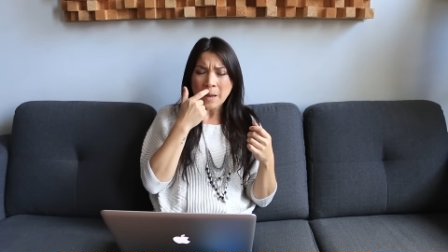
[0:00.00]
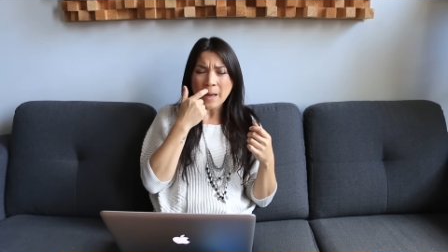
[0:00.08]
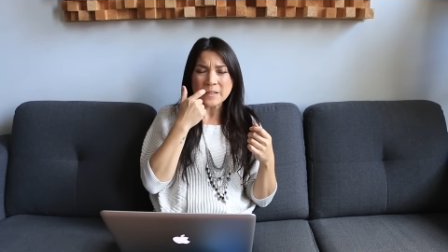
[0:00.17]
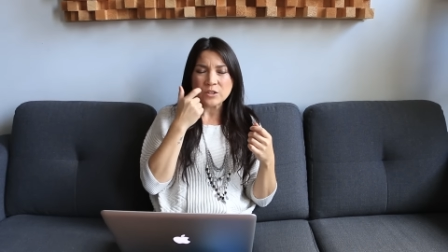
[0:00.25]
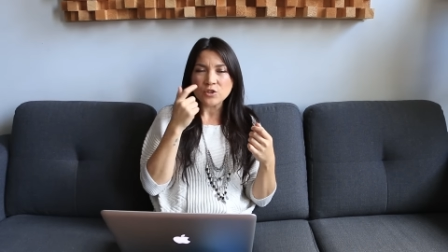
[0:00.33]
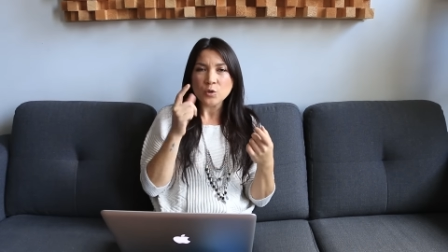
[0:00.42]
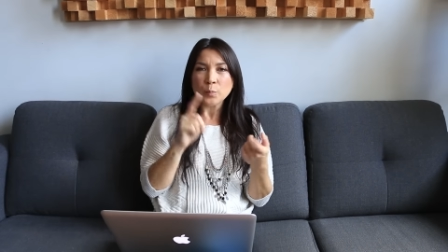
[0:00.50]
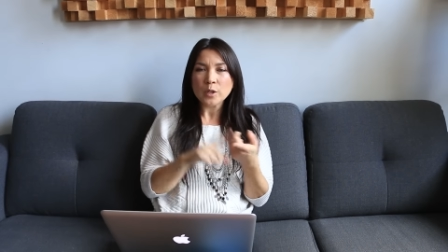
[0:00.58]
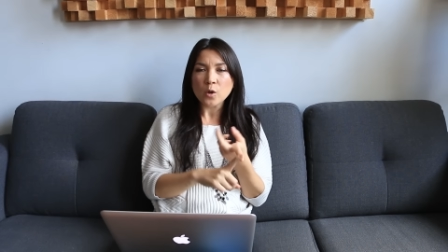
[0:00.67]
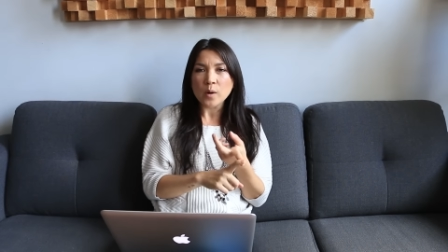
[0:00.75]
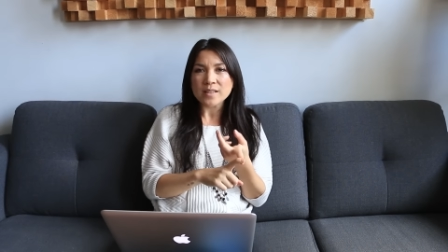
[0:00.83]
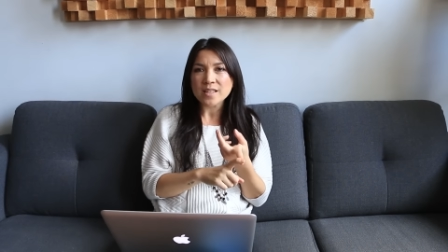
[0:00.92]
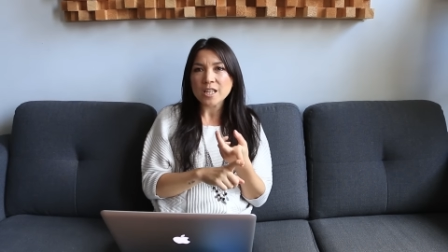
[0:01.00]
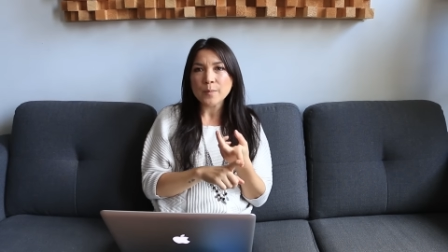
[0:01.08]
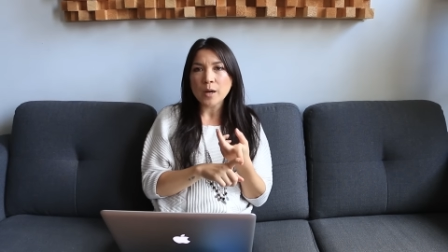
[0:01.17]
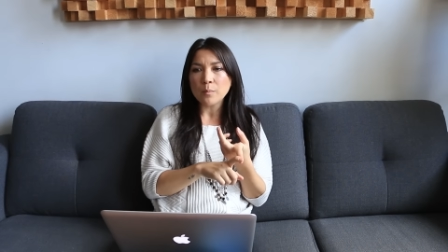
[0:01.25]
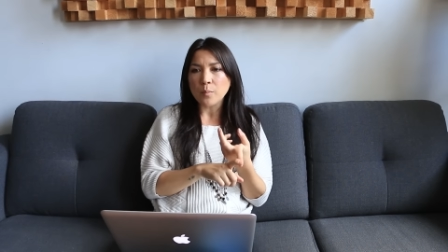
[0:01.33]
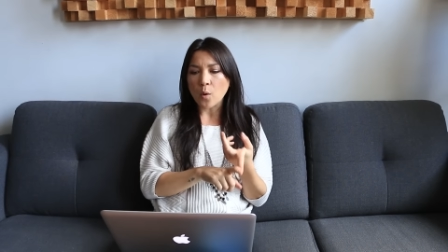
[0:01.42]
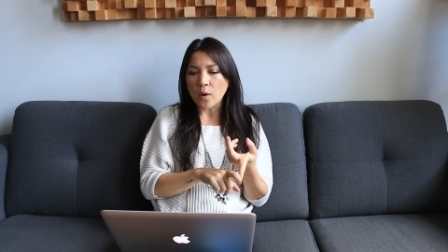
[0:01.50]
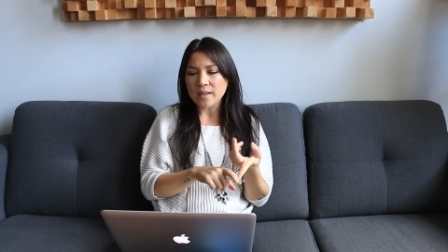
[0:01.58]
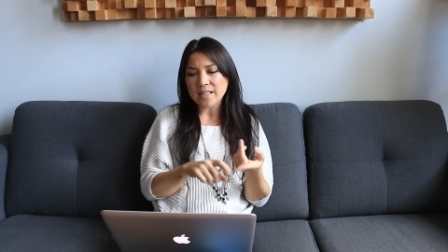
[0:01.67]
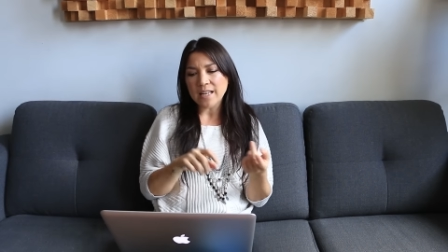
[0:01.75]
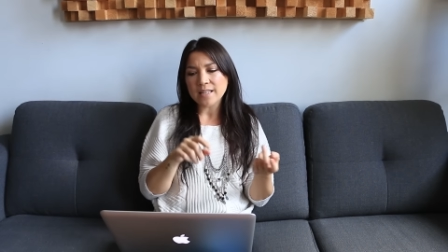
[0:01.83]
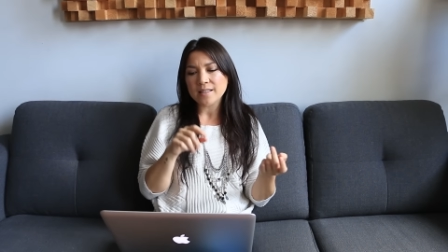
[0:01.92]
And stupid quizzes about
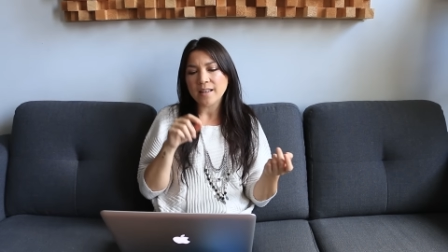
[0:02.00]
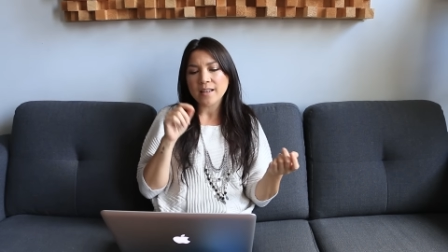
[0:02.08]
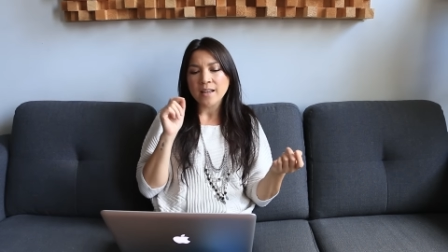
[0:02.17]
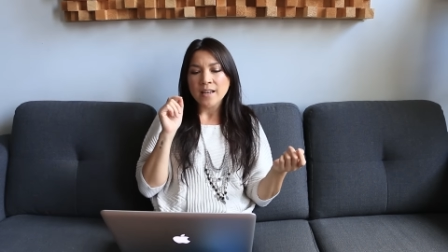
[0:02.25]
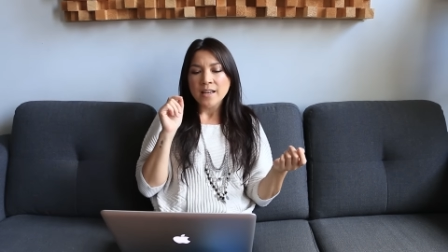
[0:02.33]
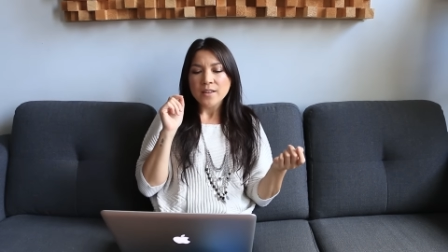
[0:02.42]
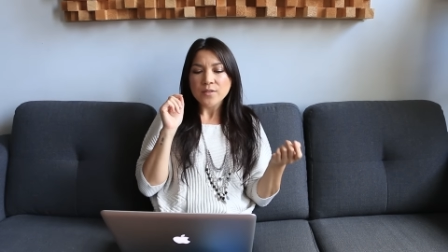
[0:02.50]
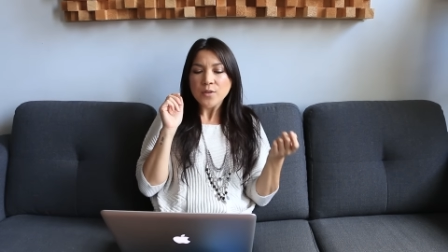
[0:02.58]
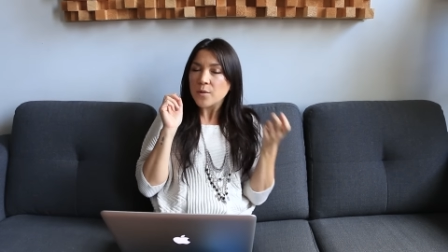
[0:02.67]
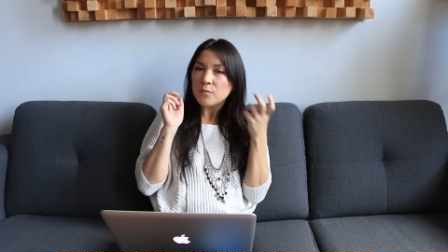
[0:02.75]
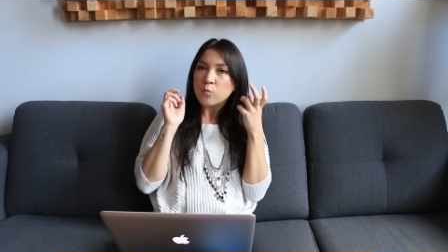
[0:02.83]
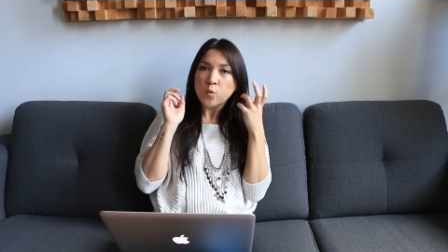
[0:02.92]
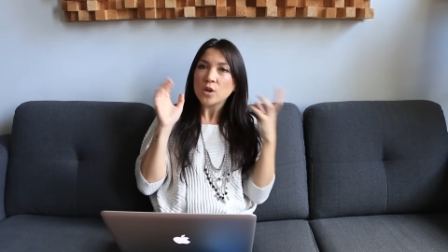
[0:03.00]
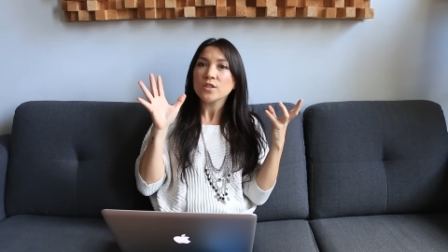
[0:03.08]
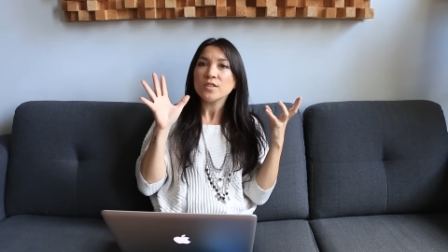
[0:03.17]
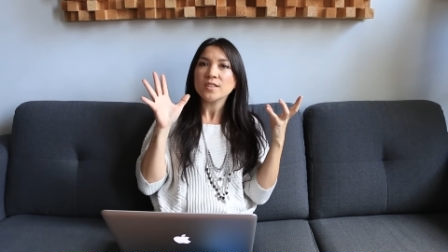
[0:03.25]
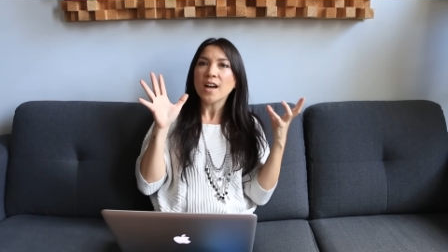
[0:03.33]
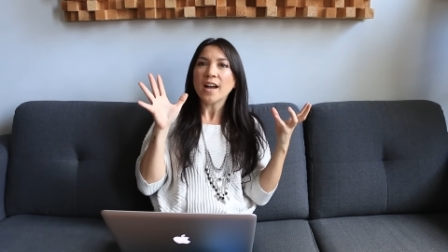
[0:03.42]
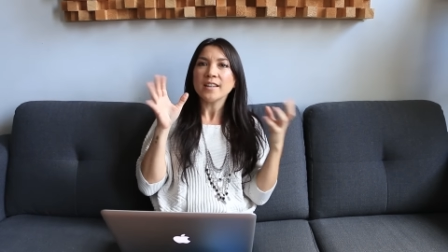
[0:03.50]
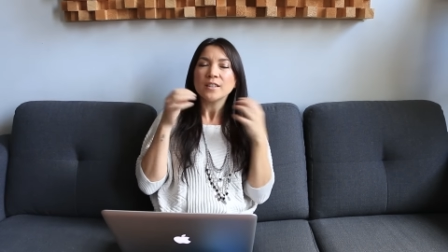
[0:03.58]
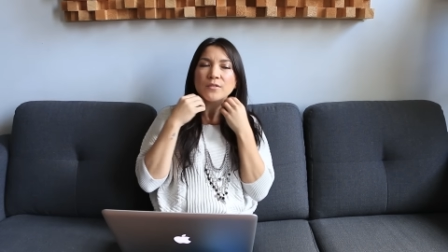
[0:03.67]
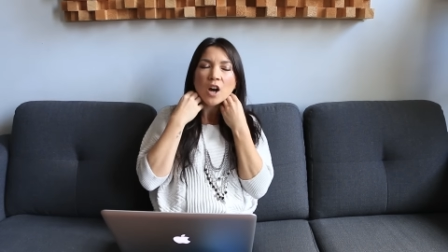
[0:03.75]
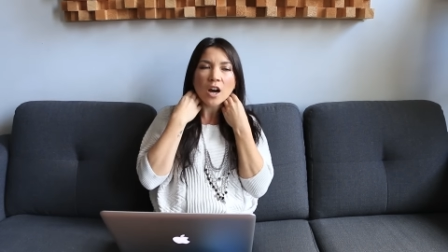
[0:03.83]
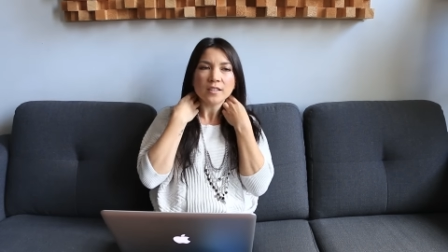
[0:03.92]
boys. And it's like the worst kind
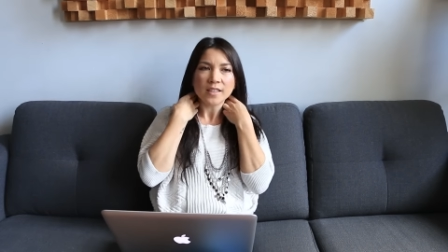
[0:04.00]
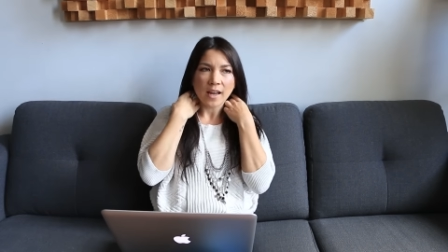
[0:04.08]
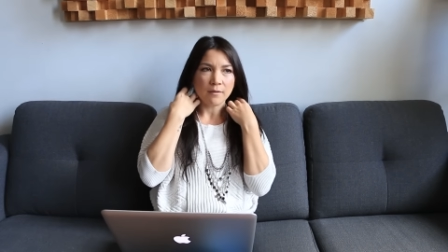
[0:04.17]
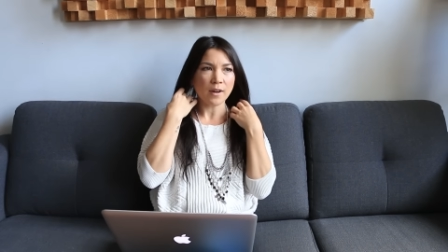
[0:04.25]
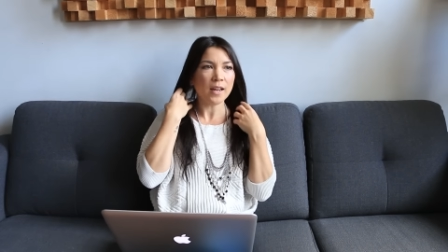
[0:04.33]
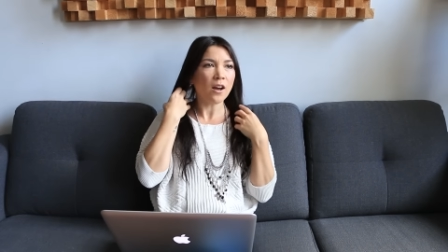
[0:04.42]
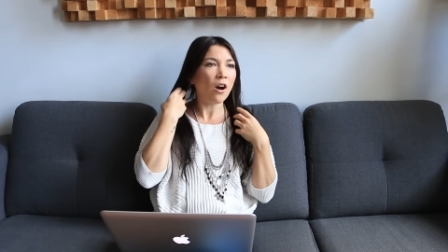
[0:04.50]
of content, right?